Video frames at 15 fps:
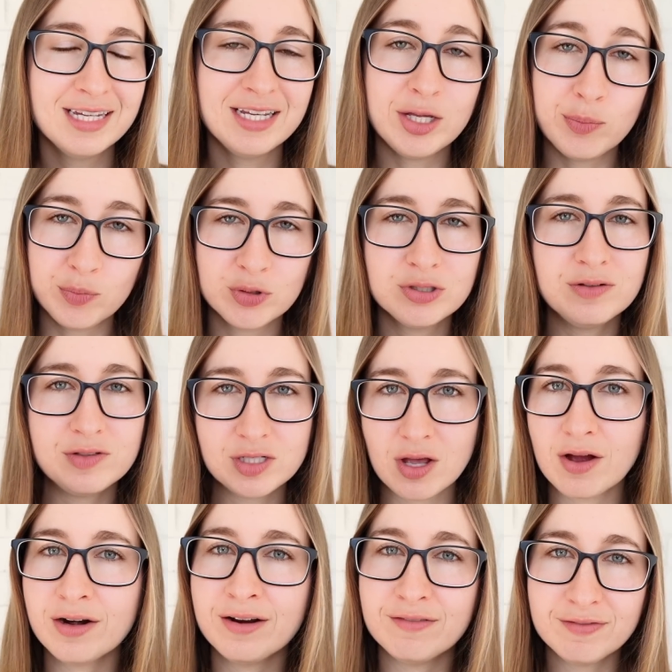improves
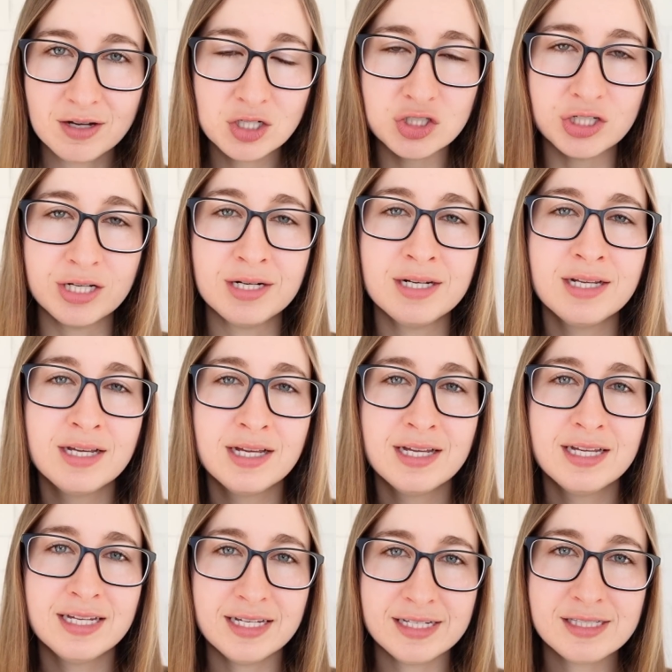cognitive function
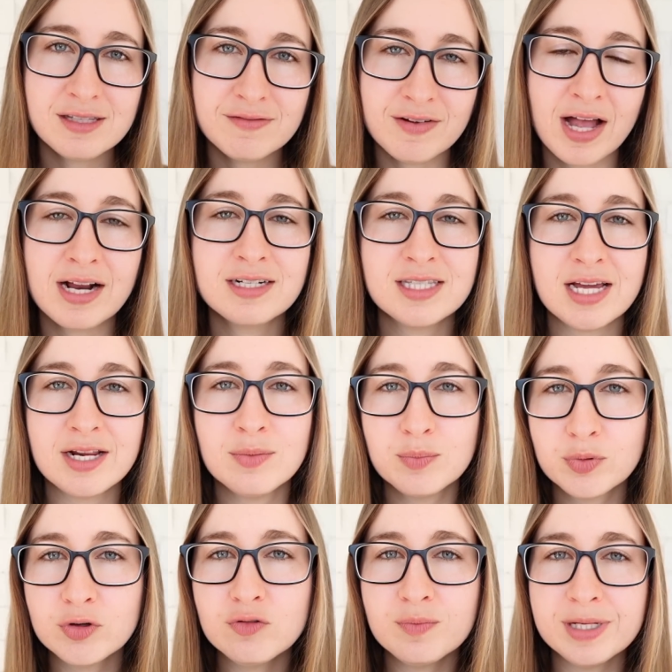is the fact that
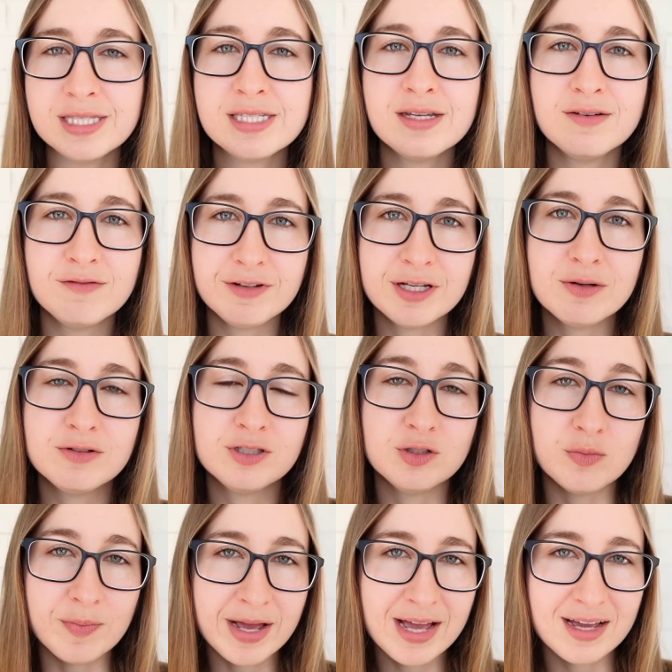improvements in
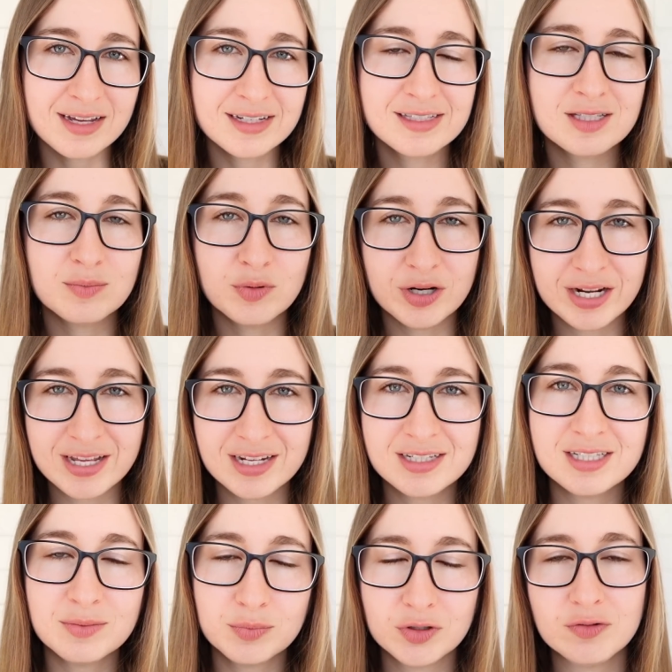VO2 max
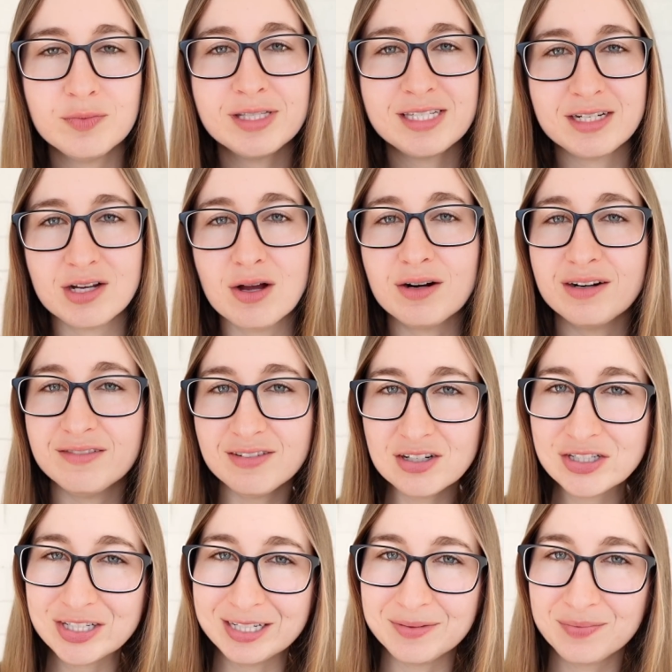predict improvements in cognitive
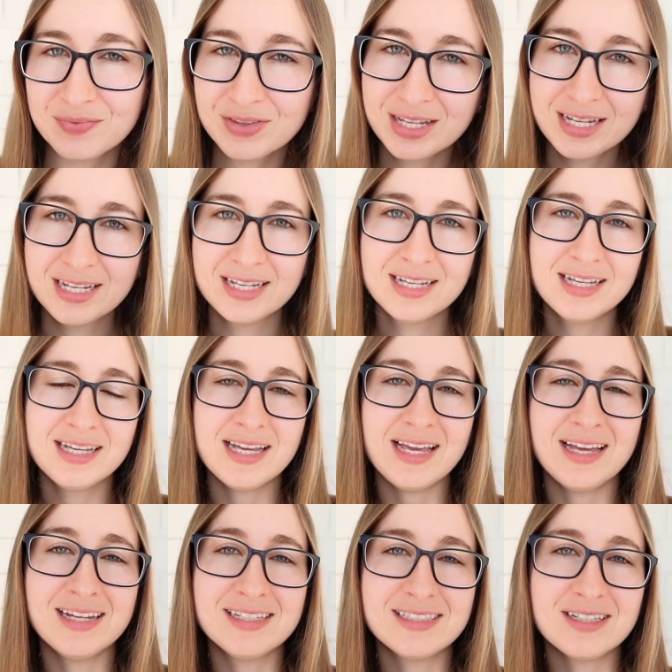function.
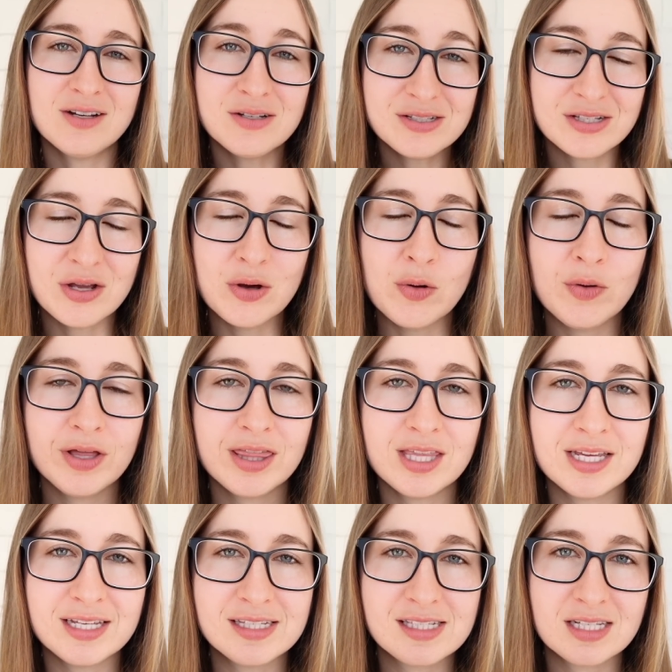And also
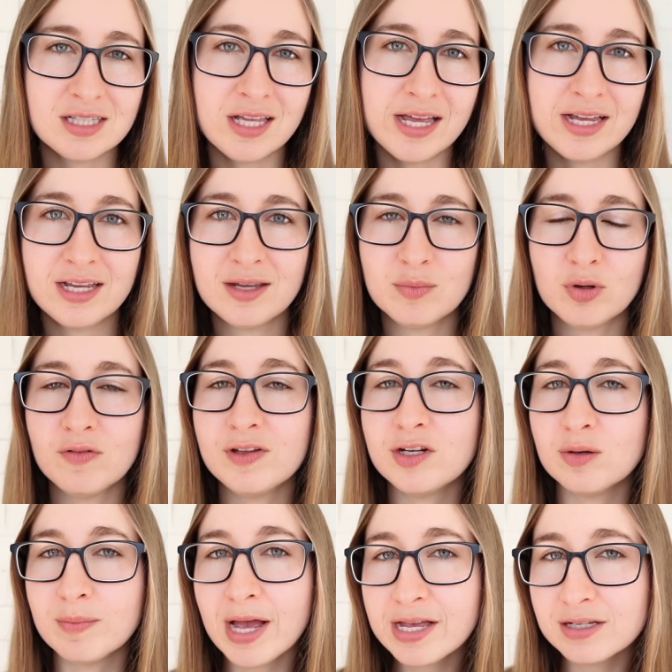things like improving
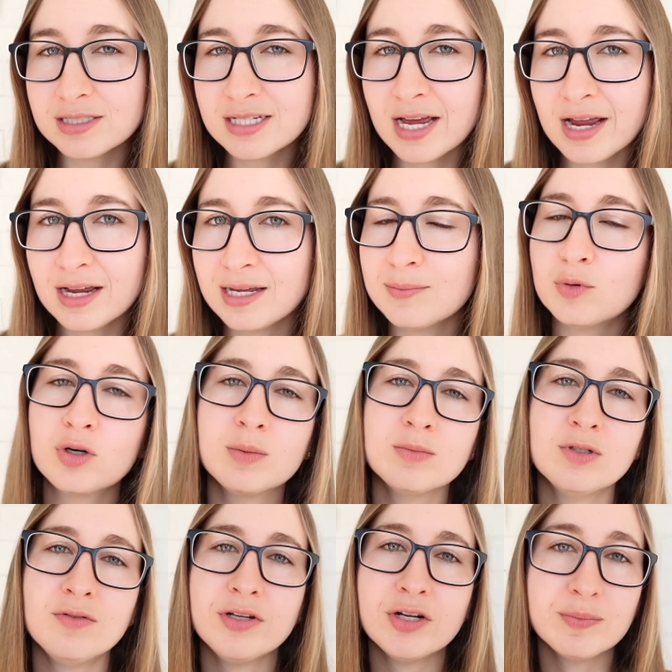your mile time or
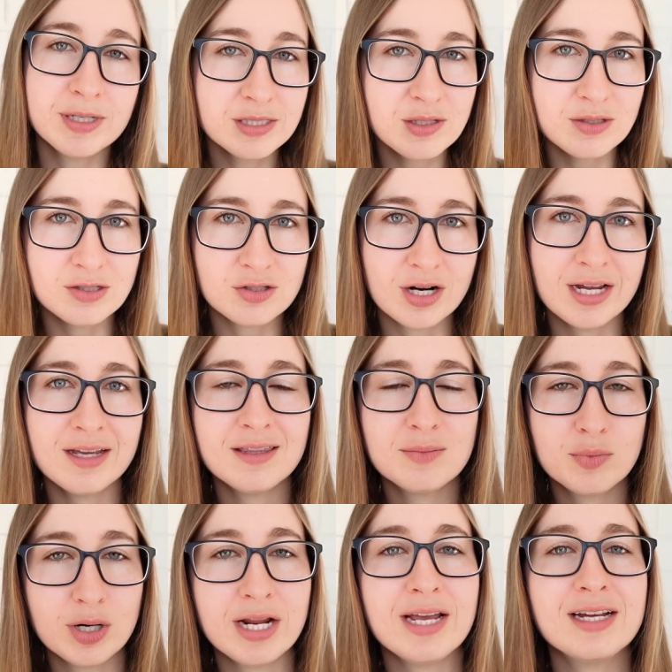improving your muscle strength
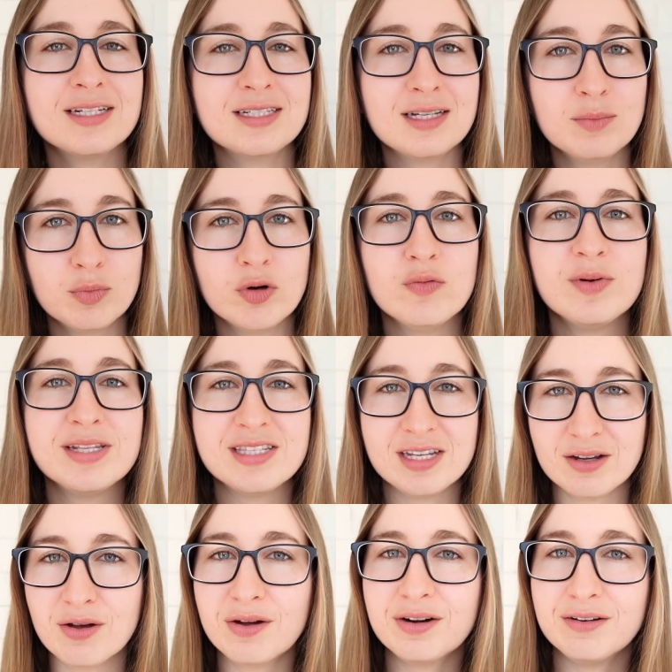predict improvements
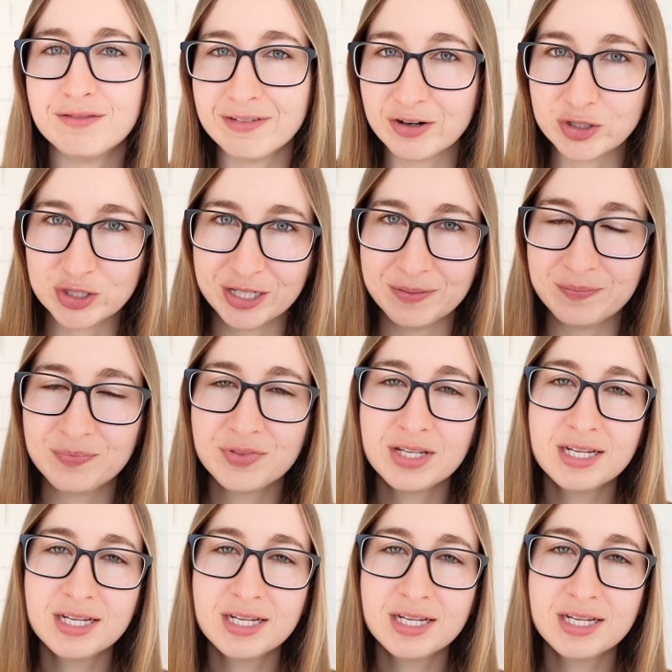in cognitive function.